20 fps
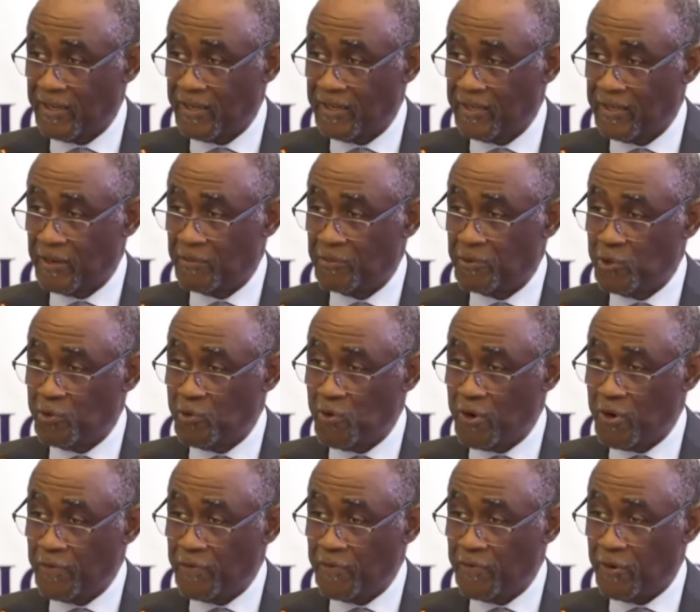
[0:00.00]
some
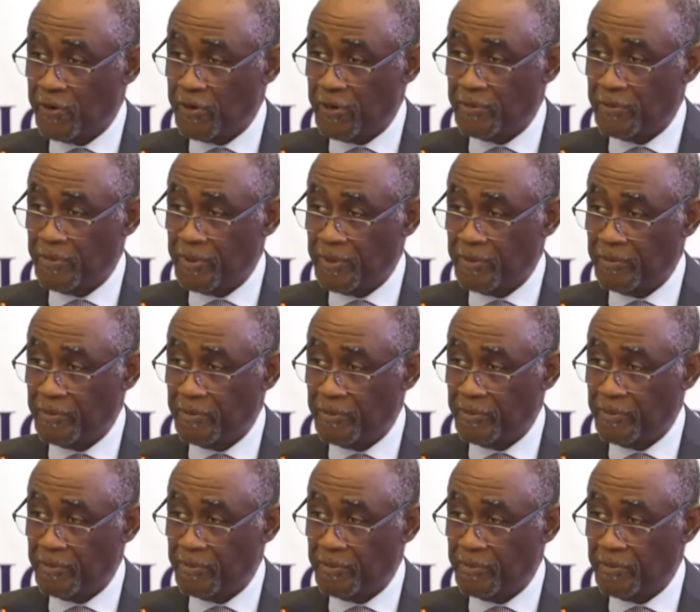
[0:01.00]
$240
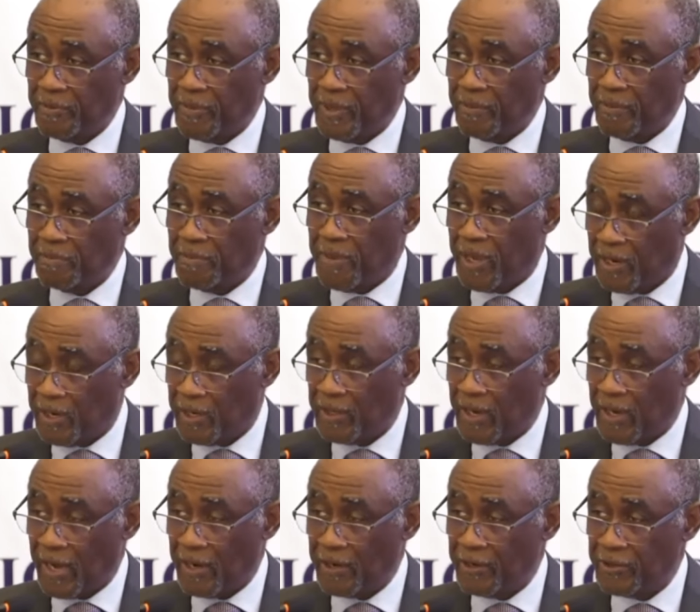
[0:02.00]
million
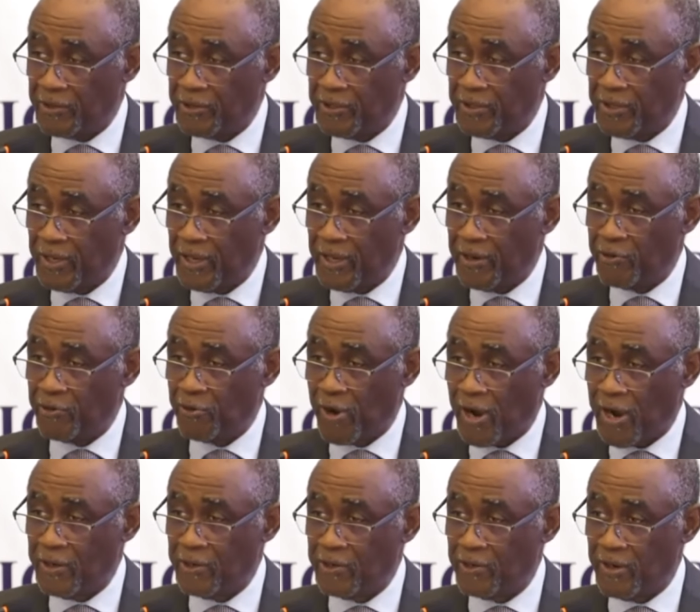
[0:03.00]
in trying to